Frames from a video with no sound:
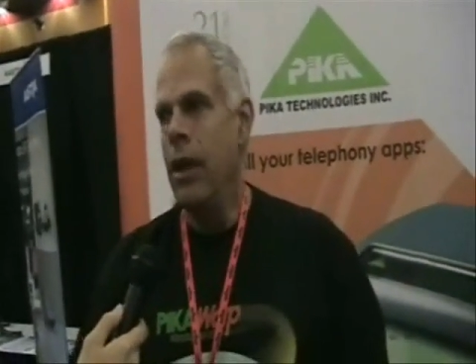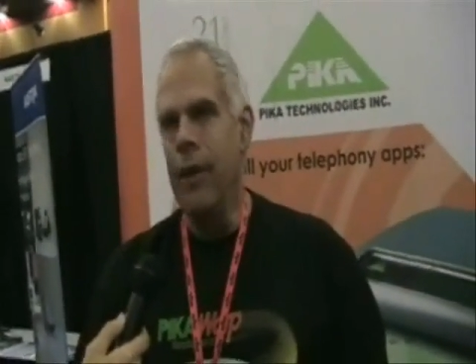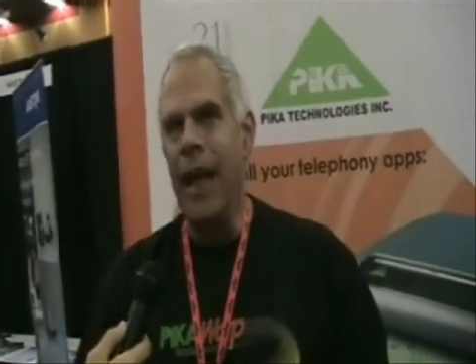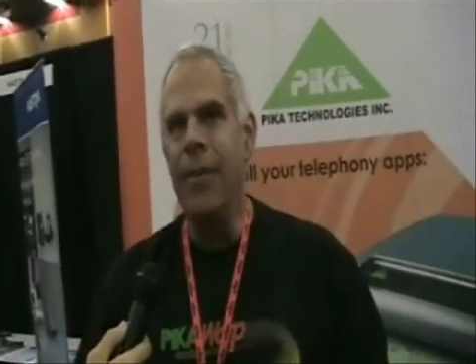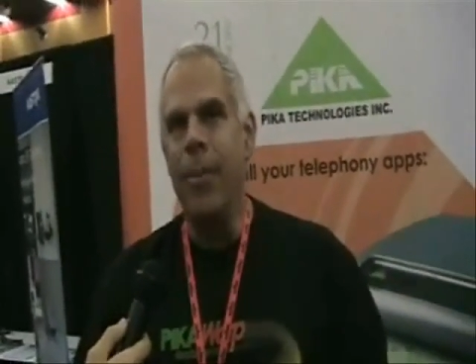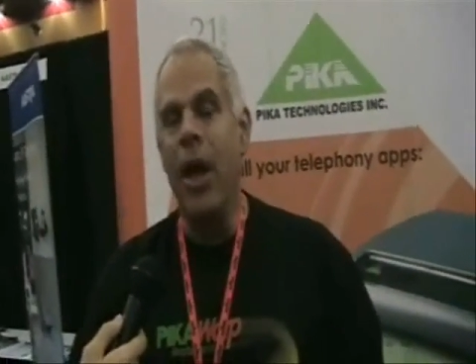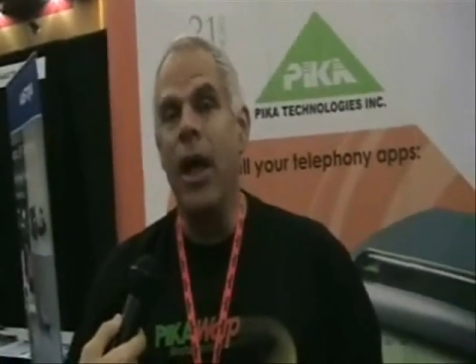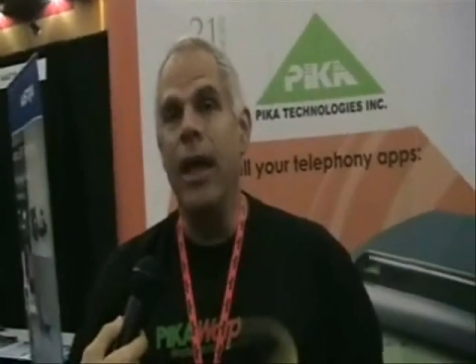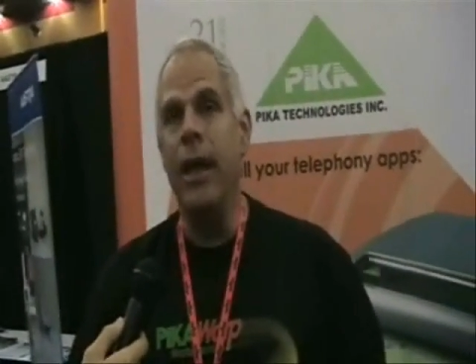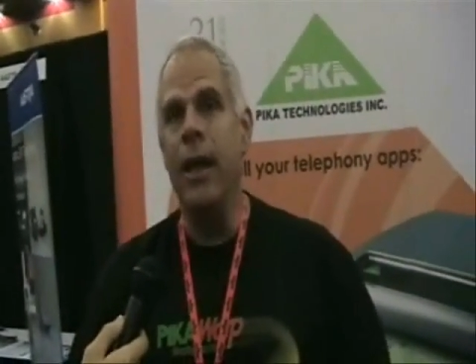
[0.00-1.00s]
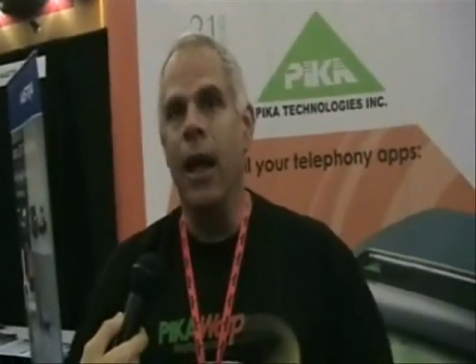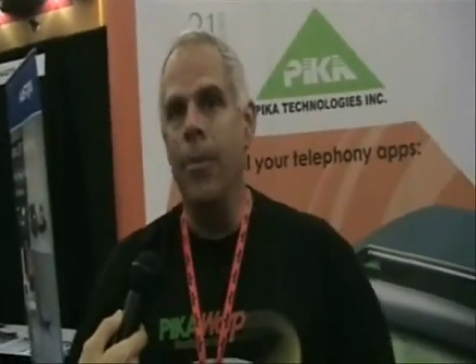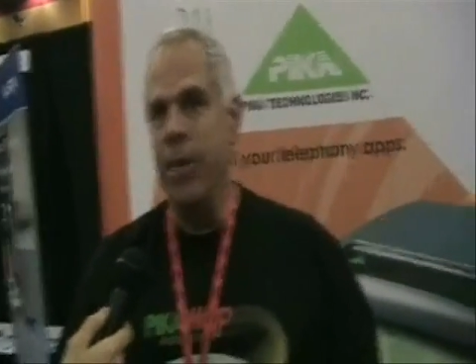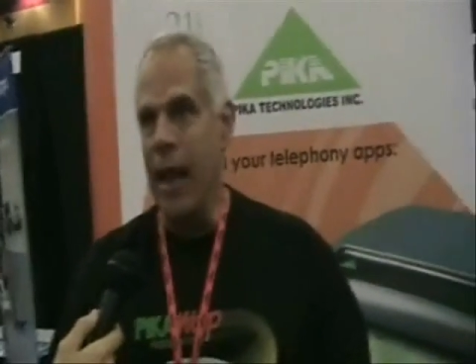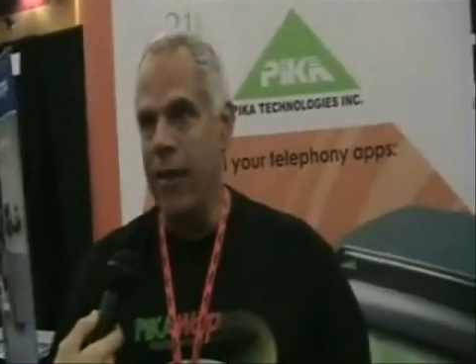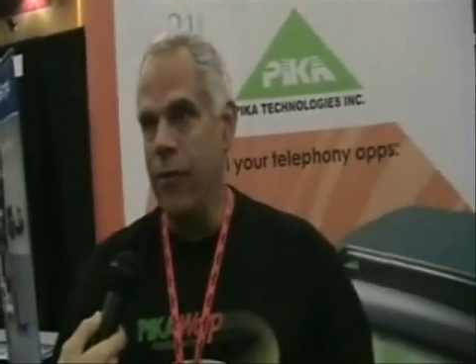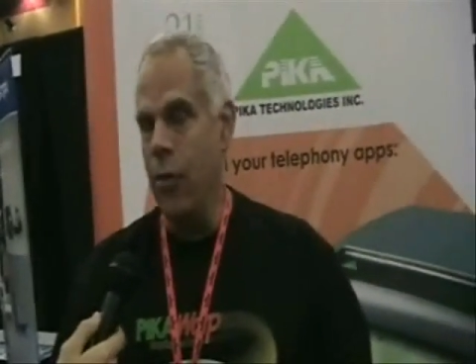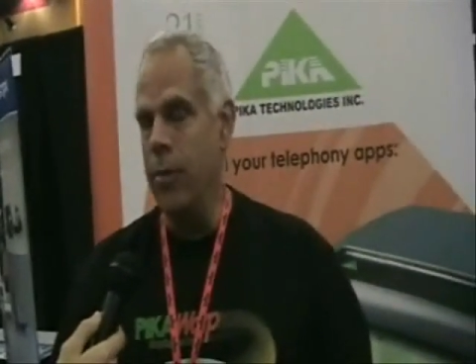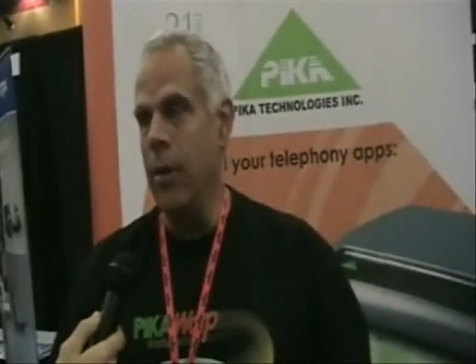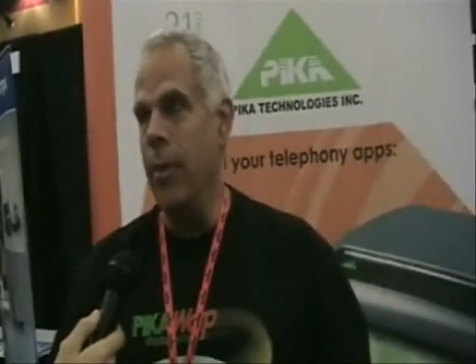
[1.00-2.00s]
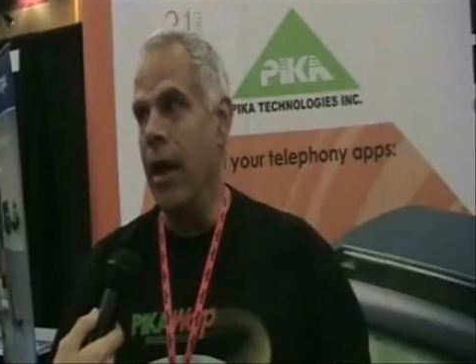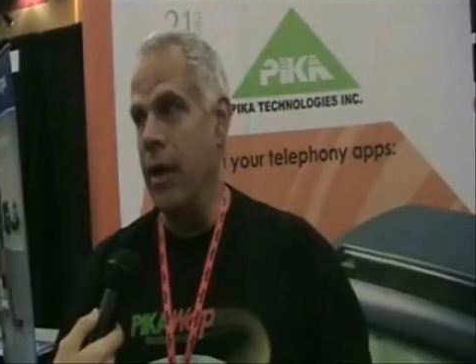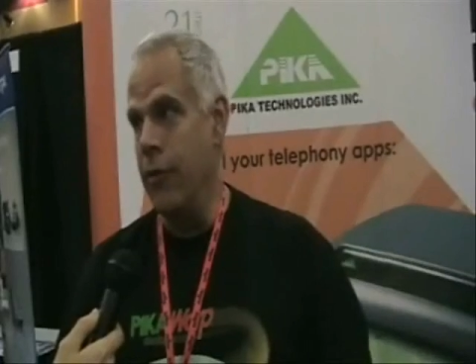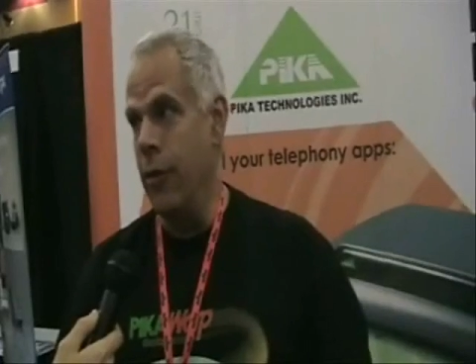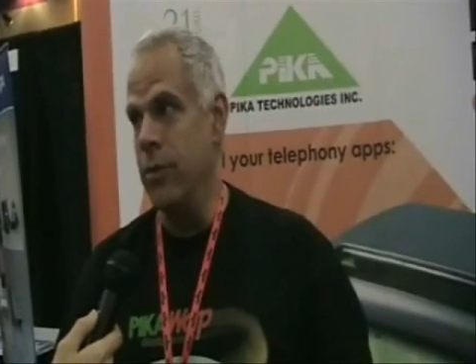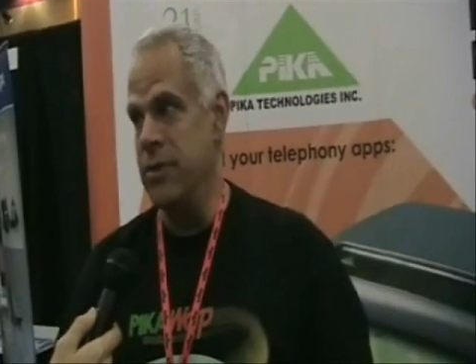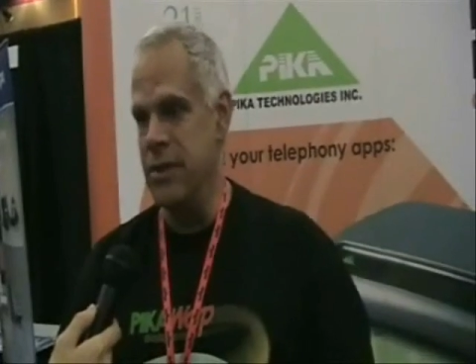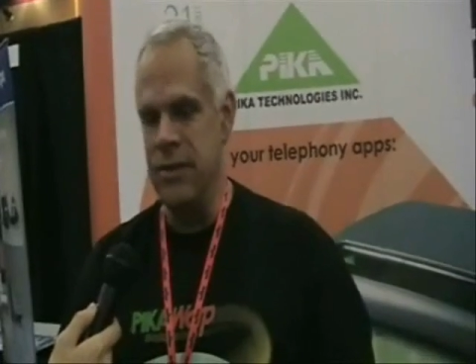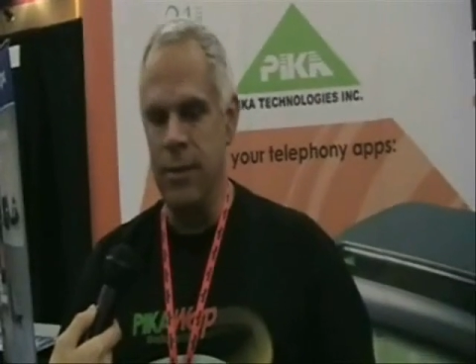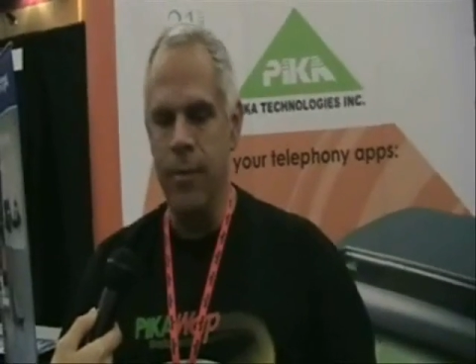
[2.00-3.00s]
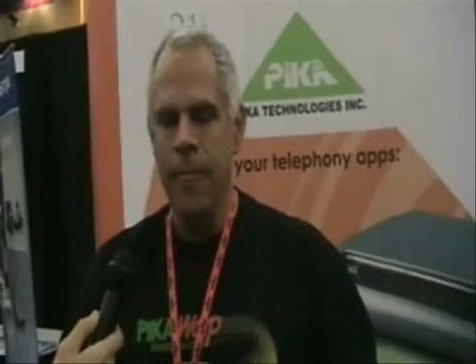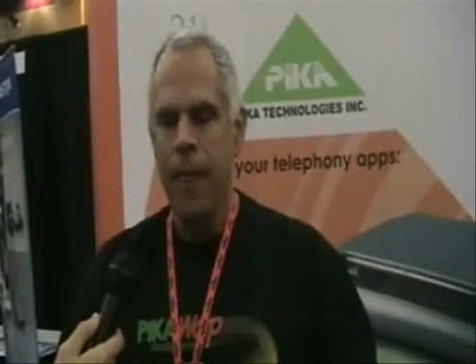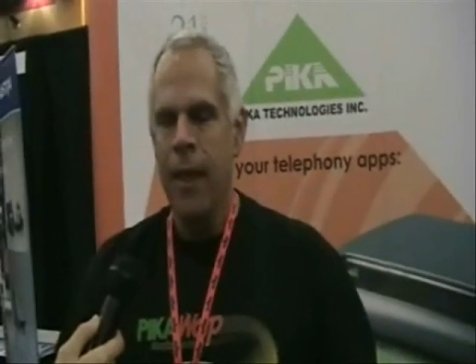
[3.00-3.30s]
You're not buying a platform, you're buying a phone system.